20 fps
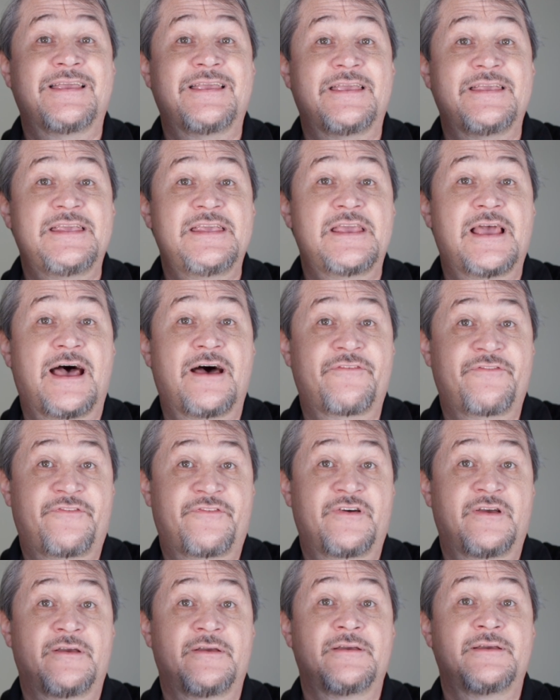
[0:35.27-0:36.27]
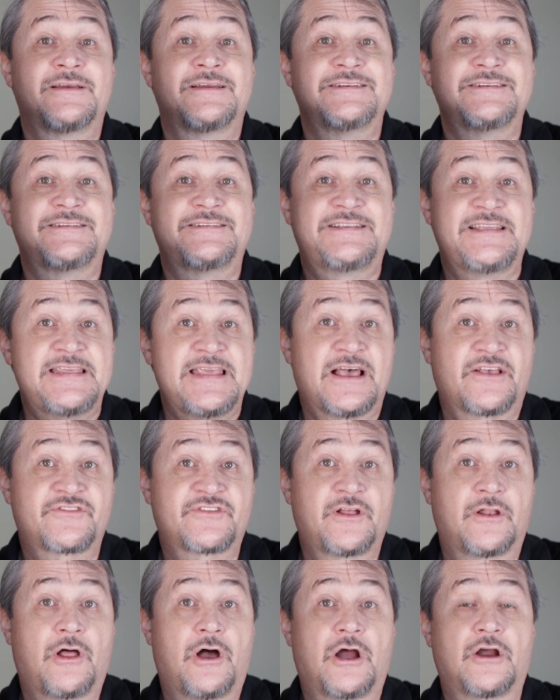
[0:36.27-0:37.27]
EF
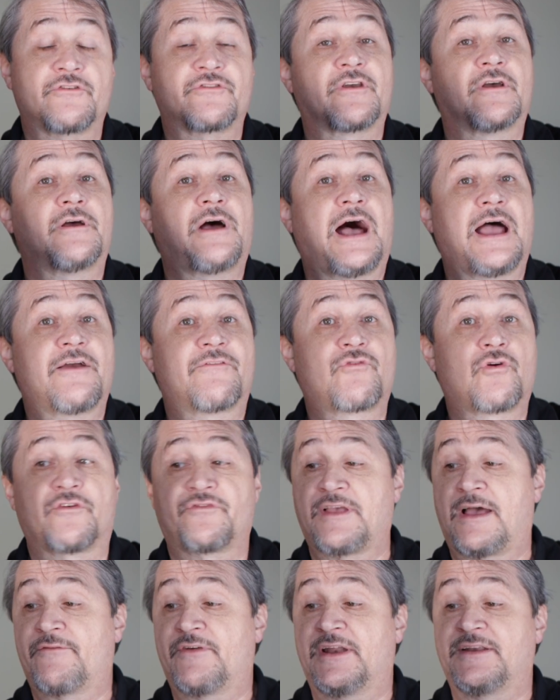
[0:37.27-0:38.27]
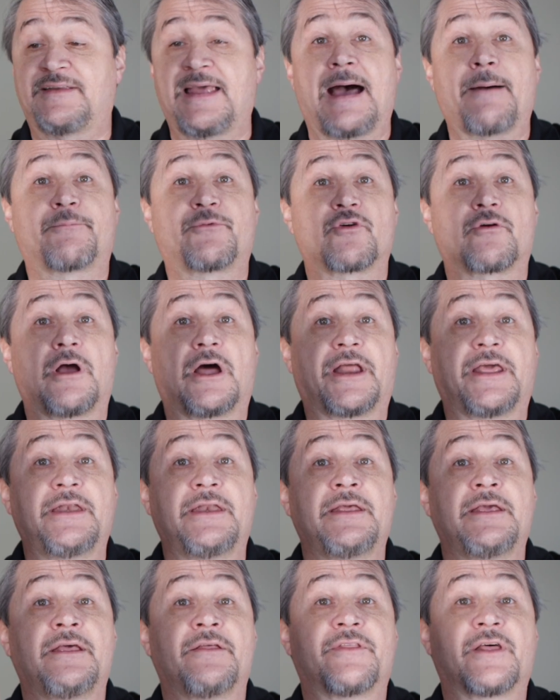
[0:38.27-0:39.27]
DSLRs. I, of course, have an adapter on it
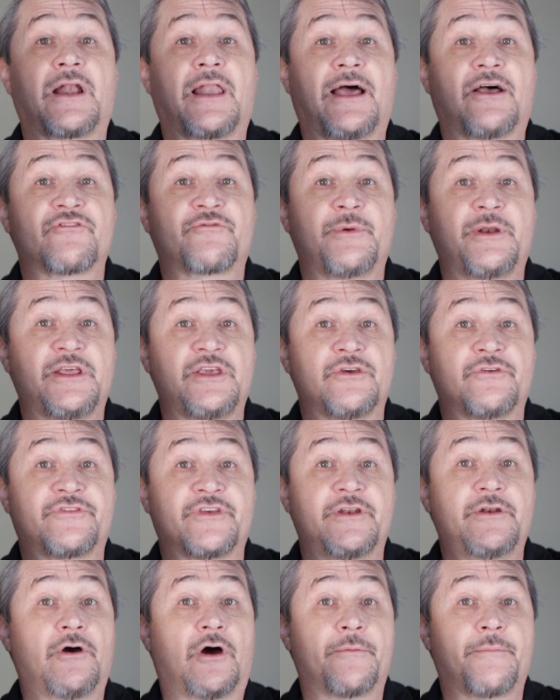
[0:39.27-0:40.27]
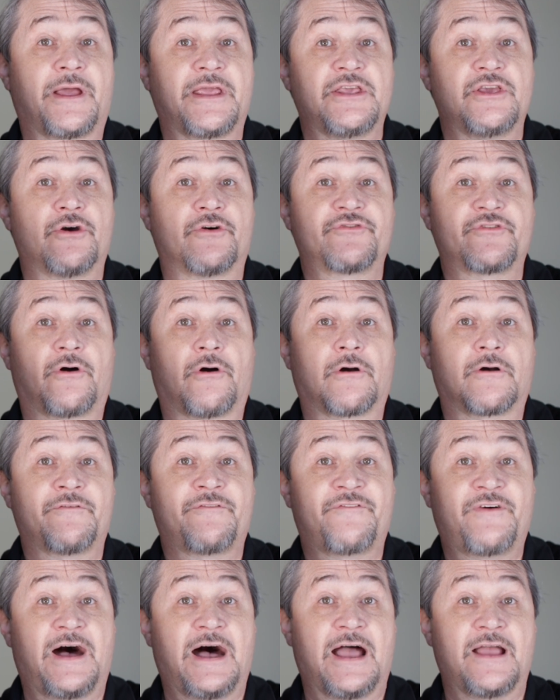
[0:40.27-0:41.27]
that allows me to use it on my EOS
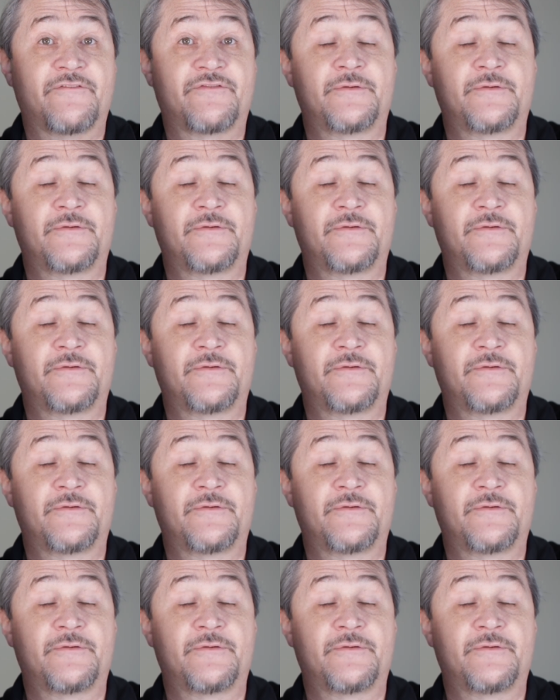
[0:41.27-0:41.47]
R5.